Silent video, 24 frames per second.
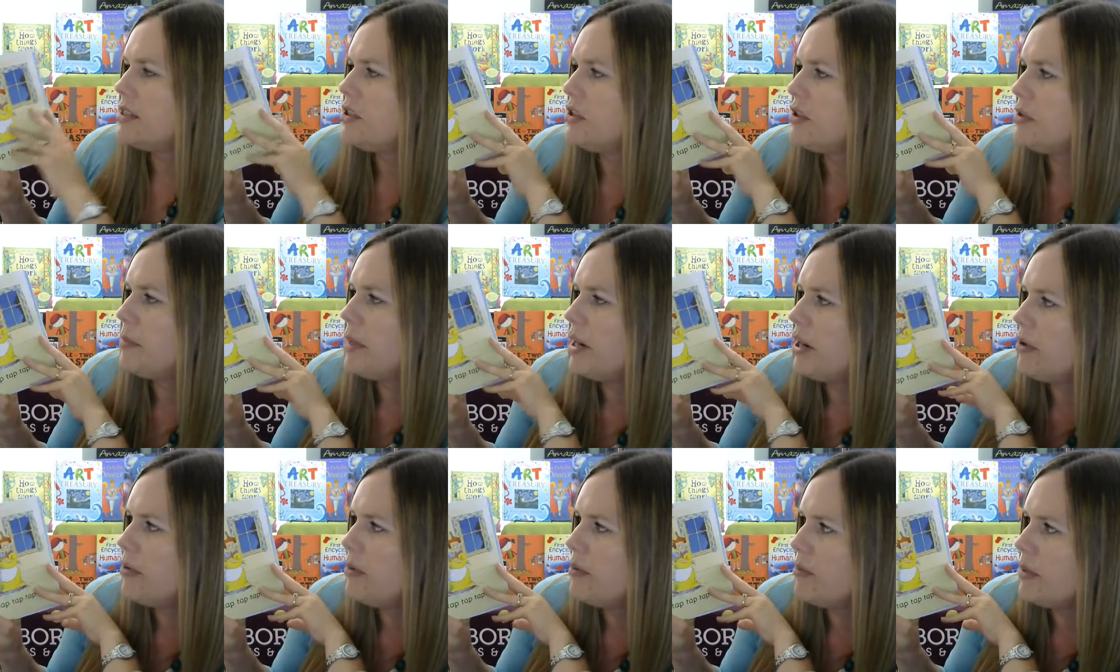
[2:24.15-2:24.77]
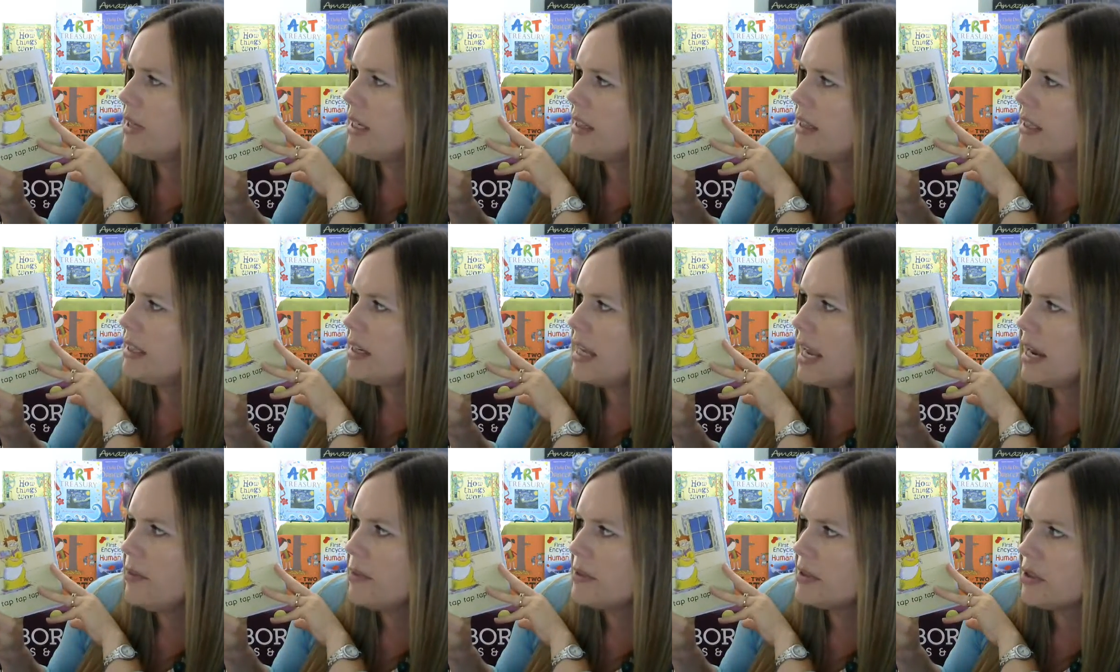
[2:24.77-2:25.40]
So the parent would read, "The
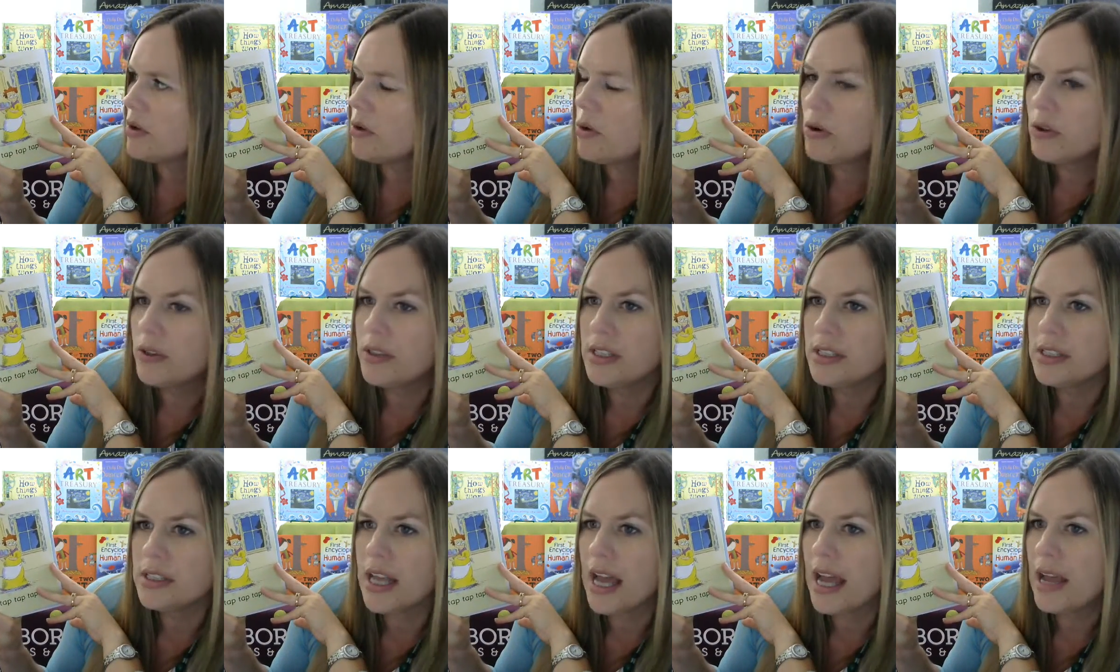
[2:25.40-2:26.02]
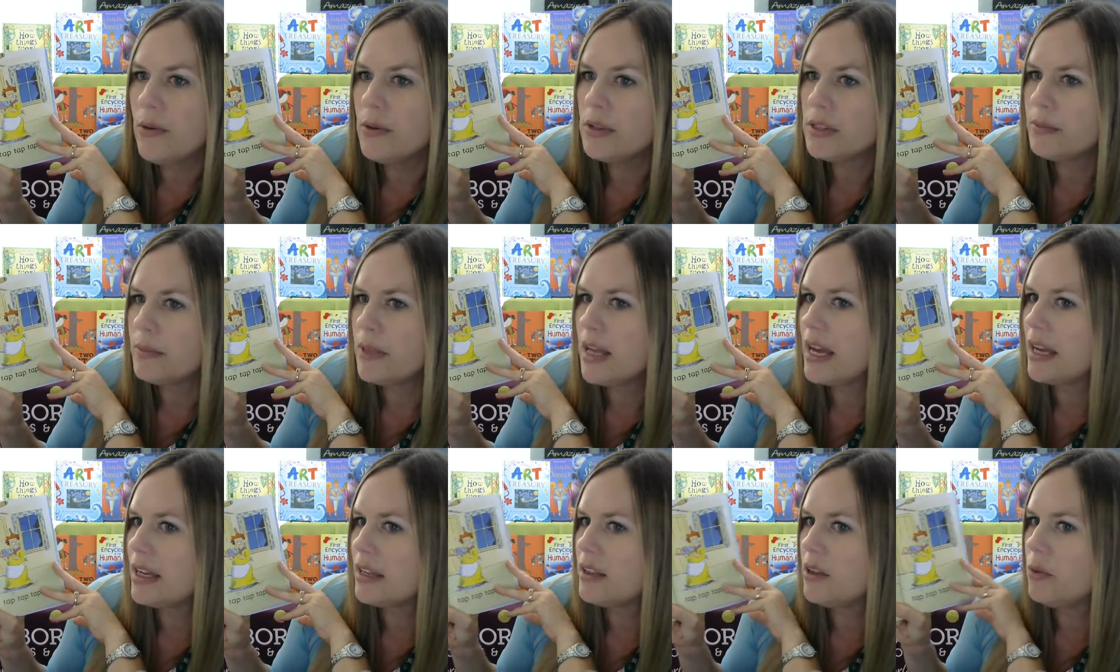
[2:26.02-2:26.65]
night was cold, the sky was
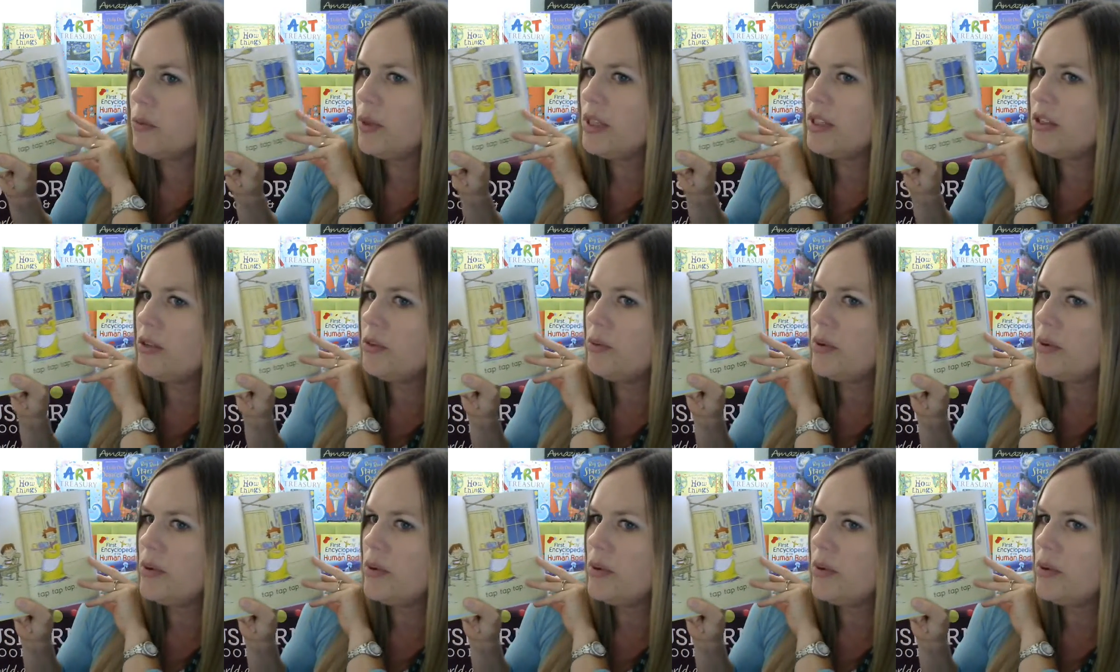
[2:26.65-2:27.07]
black, the window